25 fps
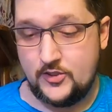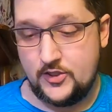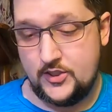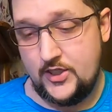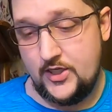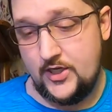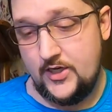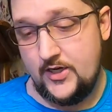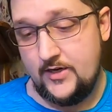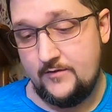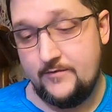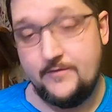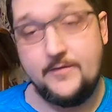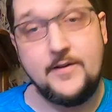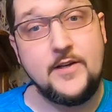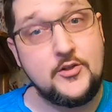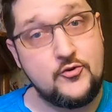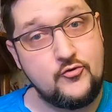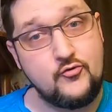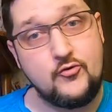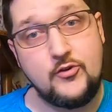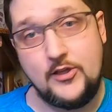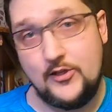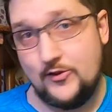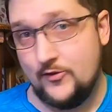She
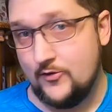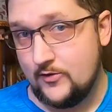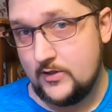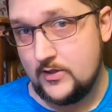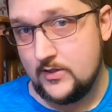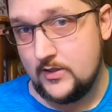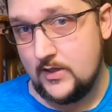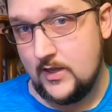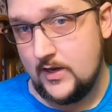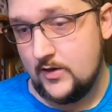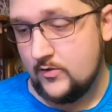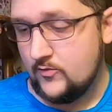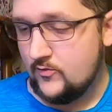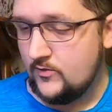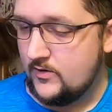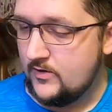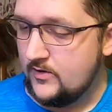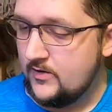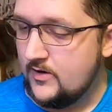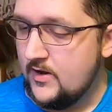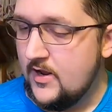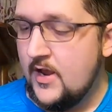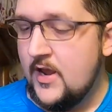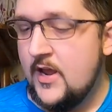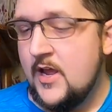visually looks like
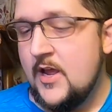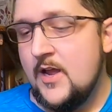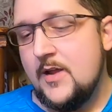one,